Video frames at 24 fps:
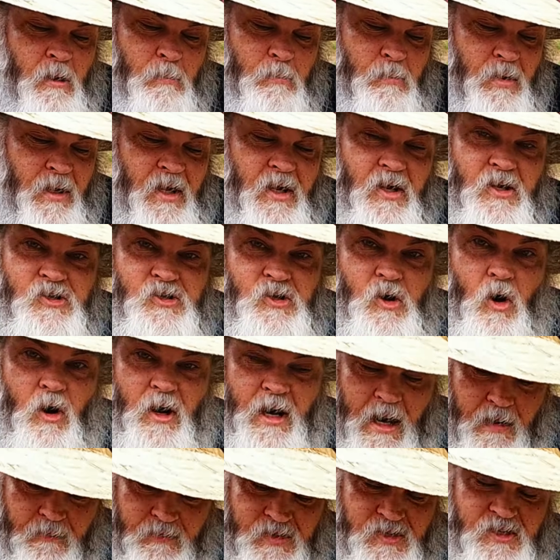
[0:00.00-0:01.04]
because on
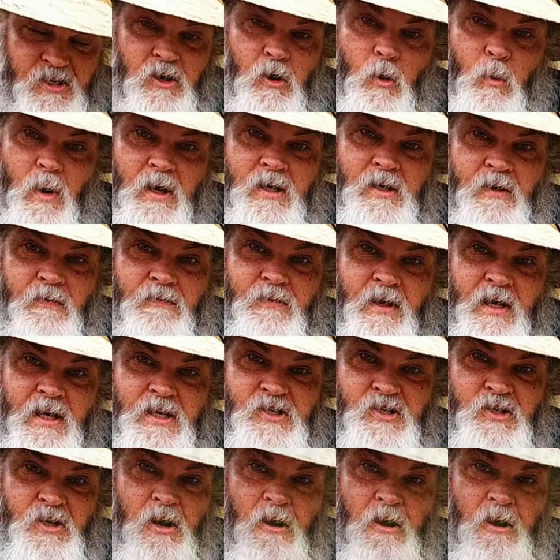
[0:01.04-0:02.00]
every single one of these that